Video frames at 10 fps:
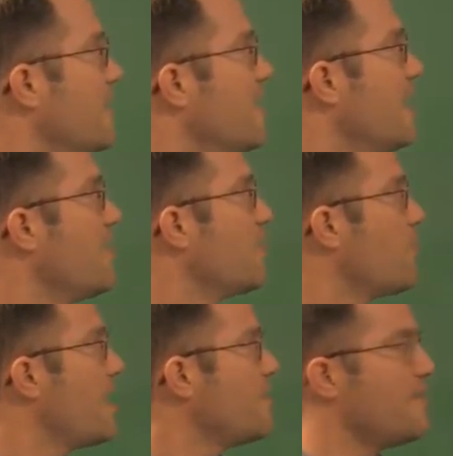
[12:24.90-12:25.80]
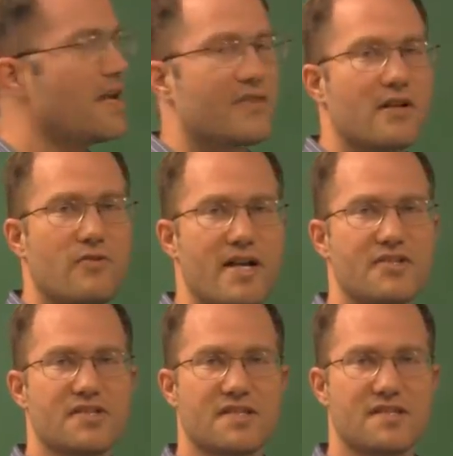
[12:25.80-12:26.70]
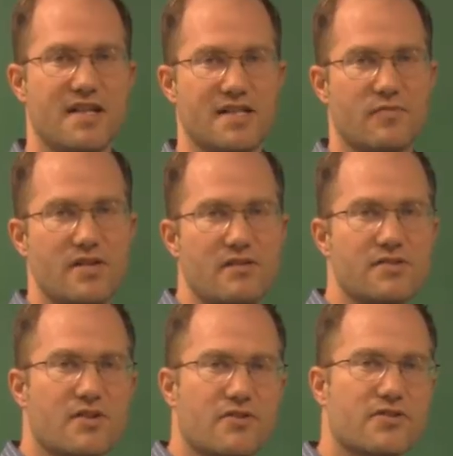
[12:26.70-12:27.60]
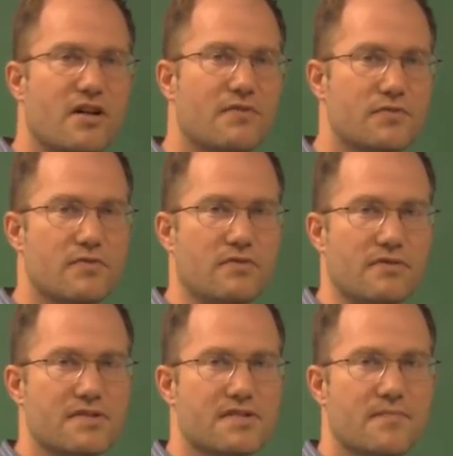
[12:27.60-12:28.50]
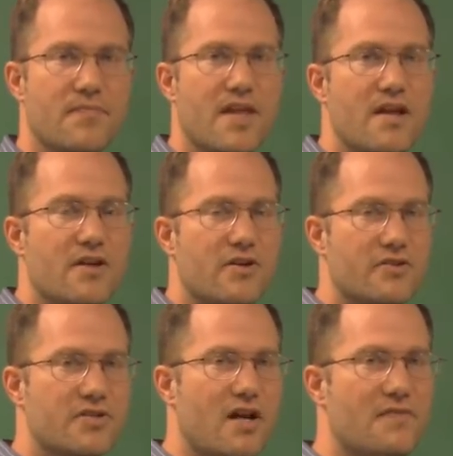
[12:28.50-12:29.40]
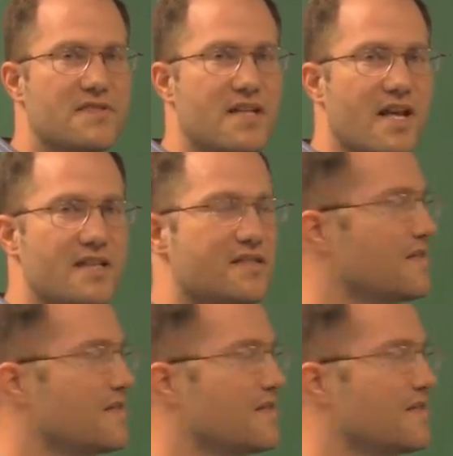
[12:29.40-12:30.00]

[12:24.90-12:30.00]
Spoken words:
And the way we make the equations is this. We use Kirchoff's rules. Kirchoff says